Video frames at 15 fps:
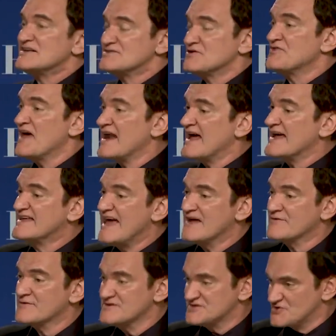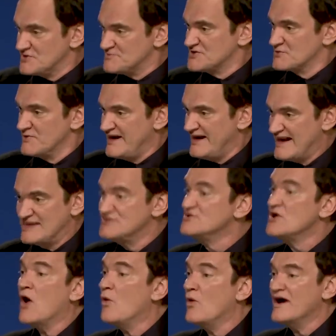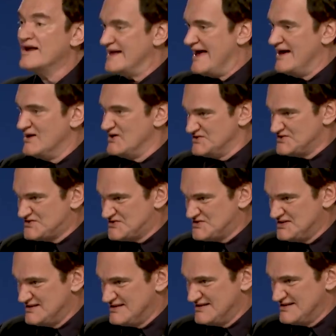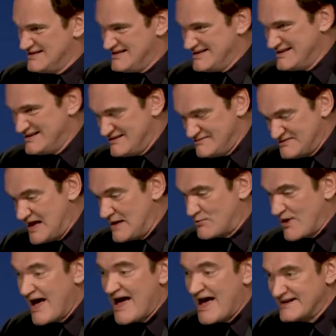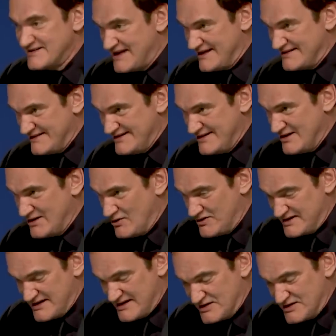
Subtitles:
So then I gave her the script to read, and no one else, not Brad, not Leo,